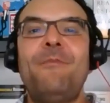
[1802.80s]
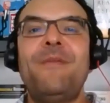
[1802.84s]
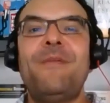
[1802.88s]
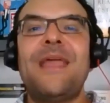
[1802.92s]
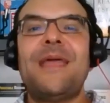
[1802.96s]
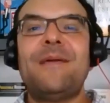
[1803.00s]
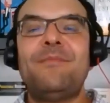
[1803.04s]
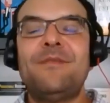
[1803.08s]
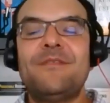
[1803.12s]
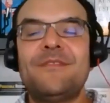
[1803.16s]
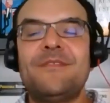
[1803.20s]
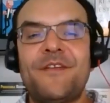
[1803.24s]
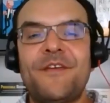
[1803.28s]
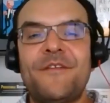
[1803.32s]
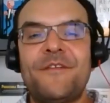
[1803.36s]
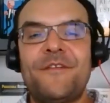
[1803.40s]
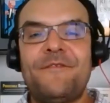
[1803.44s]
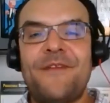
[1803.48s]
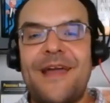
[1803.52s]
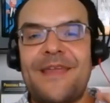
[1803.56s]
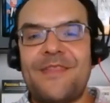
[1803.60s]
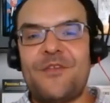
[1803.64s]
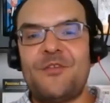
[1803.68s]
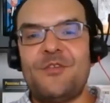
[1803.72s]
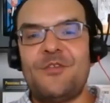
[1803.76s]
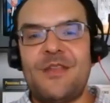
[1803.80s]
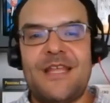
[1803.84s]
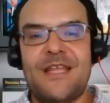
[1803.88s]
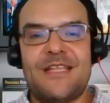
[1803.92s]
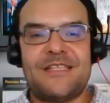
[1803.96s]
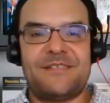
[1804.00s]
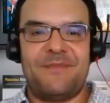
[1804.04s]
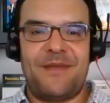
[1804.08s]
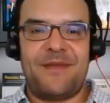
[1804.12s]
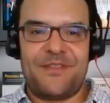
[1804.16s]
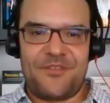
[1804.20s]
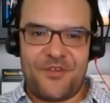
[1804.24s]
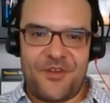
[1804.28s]
be able to find their leads
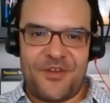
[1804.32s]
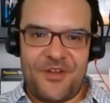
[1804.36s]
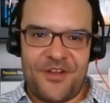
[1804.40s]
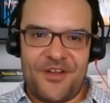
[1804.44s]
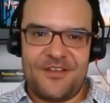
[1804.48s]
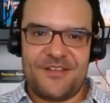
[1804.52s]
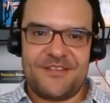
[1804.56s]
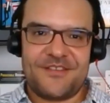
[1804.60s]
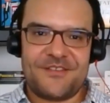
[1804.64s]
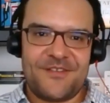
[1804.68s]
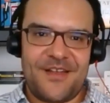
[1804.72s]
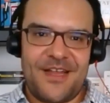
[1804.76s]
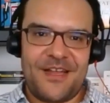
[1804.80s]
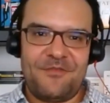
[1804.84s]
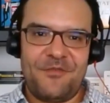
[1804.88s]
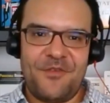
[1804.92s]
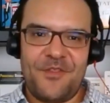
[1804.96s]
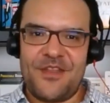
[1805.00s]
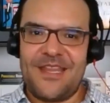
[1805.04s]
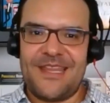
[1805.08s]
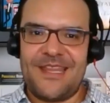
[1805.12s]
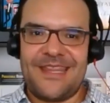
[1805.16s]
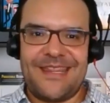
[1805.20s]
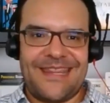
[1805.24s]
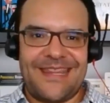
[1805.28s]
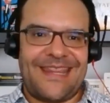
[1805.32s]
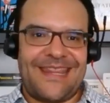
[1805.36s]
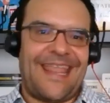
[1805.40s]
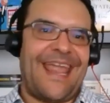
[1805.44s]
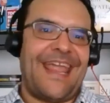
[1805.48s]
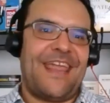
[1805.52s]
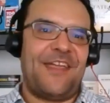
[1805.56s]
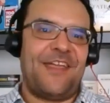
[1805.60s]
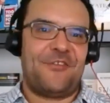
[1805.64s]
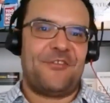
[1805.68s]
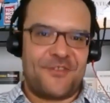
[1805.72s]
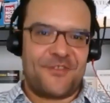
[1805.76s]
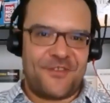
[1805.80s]
and make their calls, right? Within a
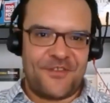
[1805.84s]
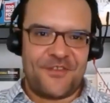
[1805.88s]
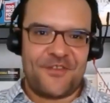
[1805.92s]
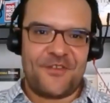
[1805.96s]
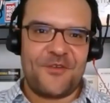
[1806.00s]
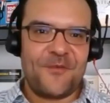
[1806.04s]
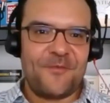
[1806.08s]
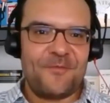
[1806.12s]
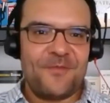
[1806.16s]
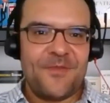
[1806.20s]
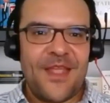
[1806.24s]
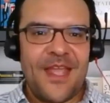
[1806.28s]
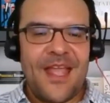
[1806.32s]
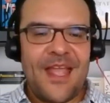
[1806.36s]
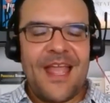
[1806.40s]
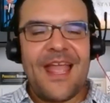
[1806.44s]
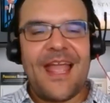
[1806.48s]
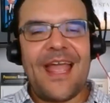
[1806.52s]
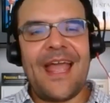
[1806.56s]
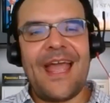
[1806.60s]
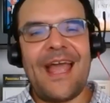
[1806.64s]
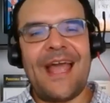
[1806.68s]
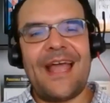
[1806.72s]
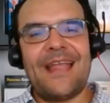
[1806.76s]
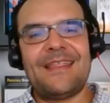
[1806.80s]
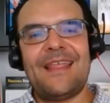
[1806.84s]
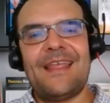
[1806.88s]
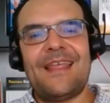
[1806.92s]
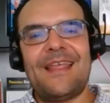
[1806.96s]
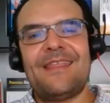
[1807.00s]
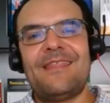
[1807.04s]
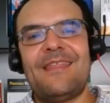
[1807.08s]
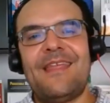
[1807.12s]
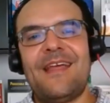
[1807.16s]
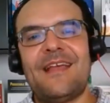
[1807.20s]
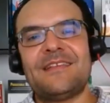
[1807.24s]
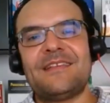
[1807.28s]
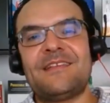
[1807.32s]
day or two.
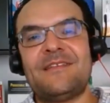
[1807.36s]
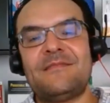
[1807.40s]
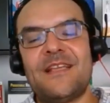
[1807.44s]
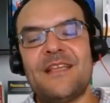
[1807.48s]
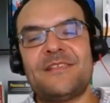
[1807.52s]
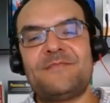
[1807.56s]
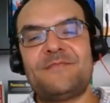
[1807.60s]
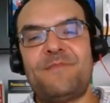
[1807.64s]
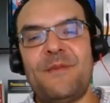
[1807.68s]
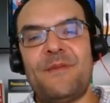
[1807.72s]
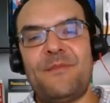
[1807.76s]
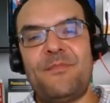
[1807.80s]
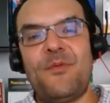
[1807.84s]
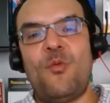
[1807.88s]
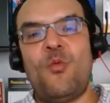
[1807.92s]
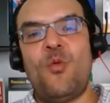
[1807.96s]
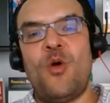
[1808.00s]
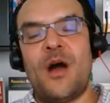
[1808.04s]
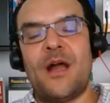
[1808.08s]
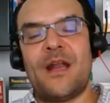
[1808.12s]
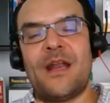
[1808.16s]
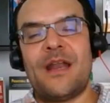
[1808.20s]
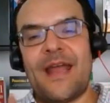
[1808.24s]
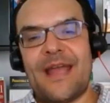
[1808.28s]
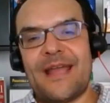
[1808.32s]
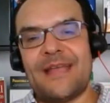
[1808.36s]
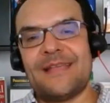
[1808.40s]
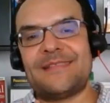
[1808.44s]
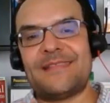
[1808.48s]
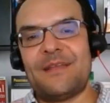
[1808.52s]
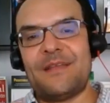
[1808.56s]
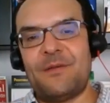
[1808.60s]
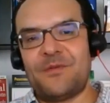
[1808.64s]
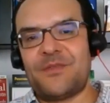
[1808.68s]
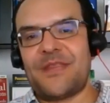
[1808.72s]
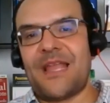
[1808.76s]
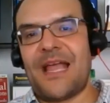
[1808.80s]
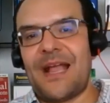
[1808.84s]
And sometimes people want an
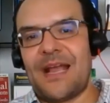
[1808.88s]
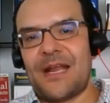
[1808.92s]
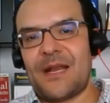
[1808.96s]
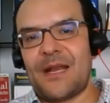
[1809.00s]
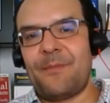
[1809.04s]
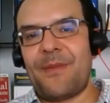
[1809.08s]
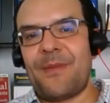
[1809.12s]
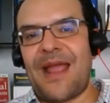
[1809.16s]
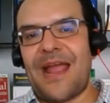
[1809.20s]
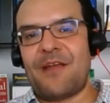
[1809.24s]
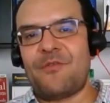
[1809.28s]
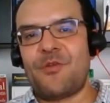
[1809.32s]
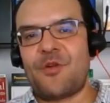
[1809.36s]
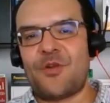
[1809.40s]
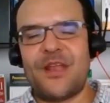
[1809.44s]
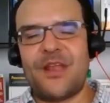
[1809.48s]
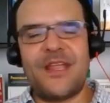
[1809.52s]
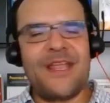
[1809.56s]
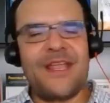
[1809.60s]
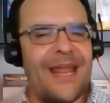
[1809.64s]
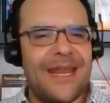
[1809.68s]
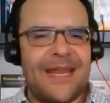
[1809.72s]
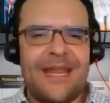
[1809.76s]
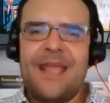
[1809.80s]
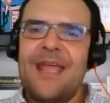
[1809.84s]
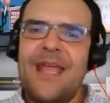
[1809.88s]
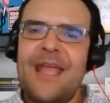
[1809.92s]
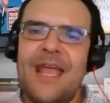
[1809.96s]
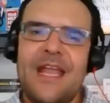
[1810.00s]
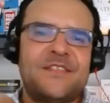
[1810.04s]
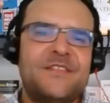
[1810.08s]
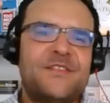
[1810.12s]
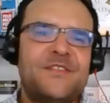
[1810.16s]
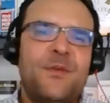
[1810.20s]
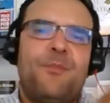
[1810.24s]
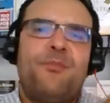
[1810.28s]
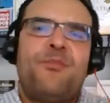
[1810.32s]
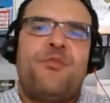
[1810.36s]
ISA with that kind of background. Again,
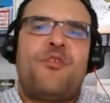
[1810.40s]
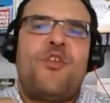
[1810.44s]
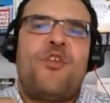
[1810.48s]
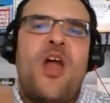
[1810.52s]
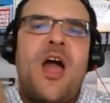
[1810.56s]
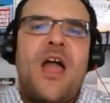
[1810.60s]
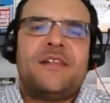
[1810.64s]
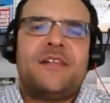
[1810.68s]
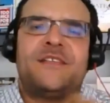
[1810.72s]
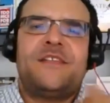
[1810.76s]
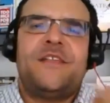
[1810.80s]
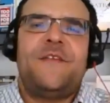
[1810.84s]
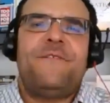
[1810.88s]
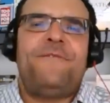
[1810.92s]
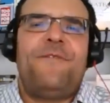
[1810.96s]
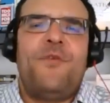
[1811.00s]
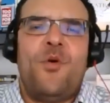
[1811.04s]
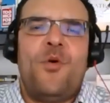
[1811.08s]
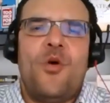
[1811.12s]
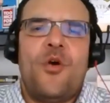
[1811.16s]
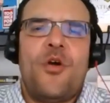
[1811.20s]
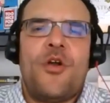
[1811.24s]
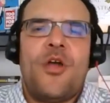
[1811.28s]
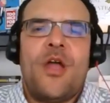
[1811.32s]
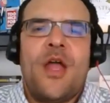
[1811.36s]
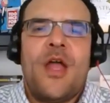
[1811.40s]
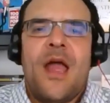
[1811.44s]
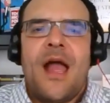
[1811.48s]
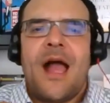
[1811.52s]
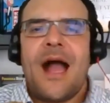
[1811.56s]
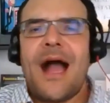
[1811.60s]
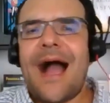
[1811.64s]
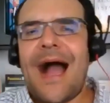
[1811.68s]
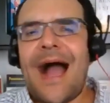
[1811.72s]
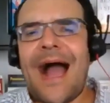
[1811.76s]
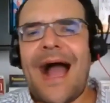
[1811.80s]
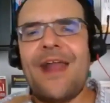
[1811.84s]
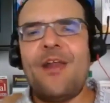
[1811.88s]
it's the proxy for,
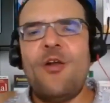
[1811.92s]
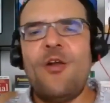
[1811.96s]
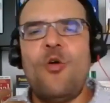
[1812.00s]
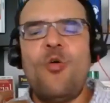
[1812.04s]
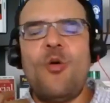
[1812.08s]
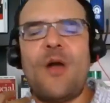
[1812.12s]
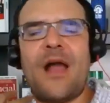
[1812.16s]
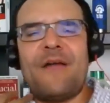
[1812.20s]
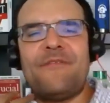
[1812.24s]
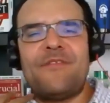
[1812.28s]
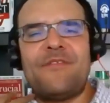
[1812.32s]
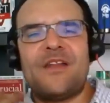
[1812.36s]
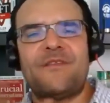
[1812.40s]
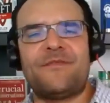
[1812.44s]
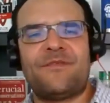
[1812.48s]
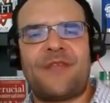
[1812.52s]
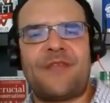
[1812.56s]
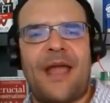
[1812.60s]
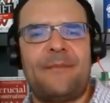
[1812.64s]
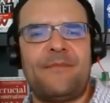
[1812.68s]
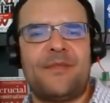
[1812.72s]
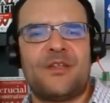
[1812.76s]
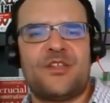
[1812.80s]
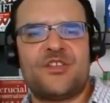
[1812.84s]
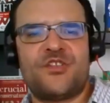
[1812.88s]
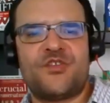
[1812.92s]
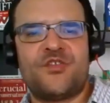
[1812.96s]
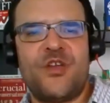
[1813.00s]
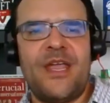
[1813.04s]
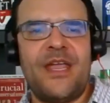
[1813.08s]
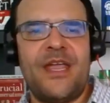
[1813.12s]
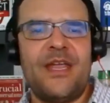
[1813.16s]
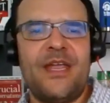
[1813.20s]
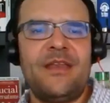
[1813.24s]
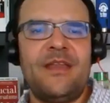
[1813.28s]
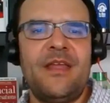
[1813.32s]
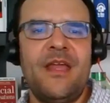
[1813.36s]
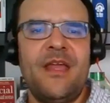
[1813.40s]
I don't have enough time to
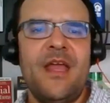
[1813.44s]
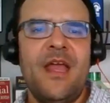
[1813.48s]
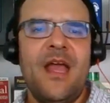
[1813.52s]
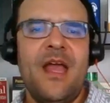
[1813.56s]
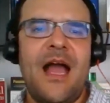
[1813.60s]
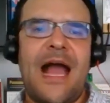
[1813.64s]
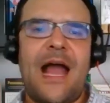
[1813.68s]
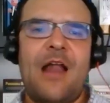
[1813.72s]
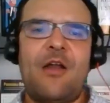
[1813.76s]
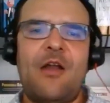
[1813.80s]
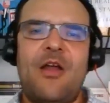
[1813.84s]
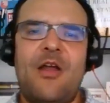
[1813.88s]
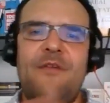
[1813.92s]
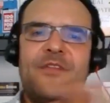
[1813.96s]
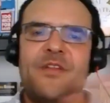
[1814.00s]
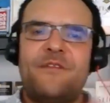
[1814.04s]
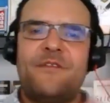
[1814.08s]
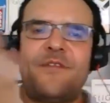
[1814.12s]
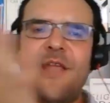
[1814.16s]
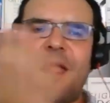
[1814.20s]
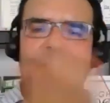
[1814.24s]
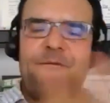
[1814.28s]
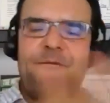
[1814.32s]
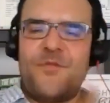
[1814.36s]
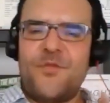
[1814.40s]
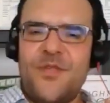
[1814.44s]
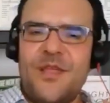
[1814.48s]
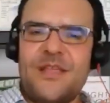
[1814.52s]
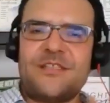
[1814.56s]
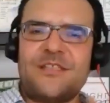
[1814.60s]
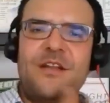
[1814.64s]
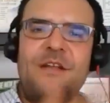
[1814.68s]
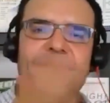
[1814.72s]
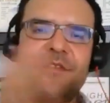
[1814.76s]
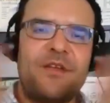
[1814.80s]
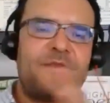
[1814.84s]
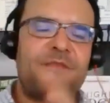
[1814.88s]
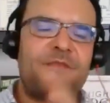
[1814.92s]
train. I don't have enough time for this. I
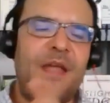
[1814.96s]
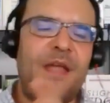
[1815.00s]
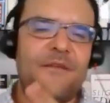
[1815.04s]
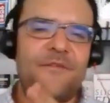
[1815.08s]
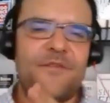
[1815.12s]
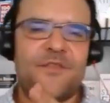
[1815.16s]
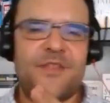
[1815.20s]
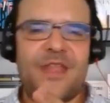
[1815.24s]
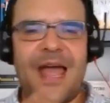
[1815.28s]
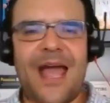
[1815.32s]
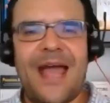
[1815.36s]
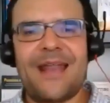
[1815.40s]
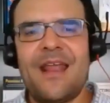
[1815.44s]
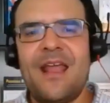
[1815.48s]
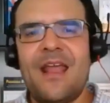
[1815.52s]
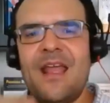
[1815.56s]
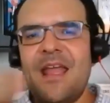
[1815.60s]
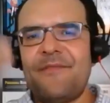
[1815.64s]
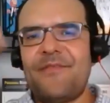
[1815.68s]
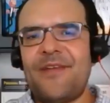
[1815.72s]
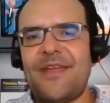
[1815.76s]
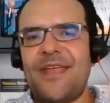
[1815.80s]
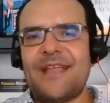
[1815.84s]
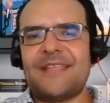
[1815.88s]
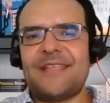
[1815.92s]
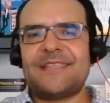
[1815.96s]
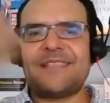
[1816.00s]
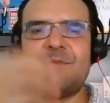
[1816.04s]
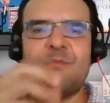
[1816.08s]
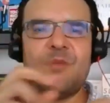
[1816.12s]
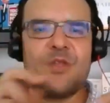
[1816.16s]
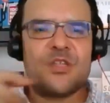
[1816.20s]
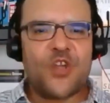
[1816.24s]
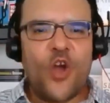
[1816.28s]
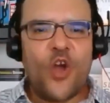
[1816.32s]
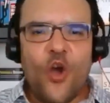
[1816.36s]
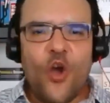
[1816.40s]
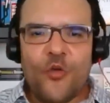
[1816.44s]
don't have enough time for that. If I get someone
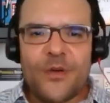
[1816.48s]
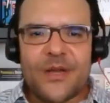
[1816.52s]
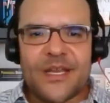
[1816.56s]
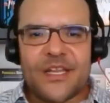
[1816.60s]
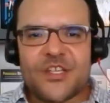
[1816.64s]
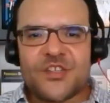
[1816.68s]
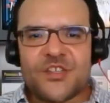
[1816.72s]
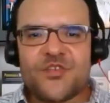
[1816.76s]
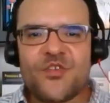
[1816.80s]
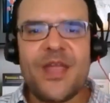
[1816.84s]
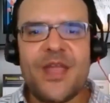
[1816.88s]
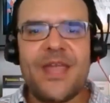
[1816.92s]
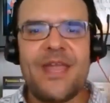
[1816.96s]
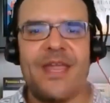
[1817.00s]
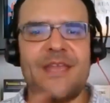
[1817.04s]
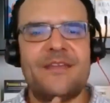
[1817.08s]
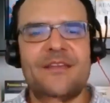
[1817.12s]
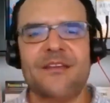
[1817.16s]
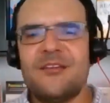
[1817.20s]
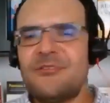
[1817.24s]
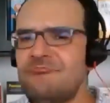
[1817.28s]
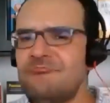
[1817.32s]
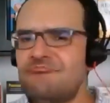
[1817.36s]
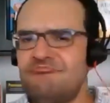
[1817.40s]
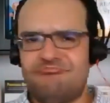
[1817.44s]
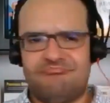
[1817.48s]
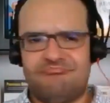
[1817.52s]
that's already trained,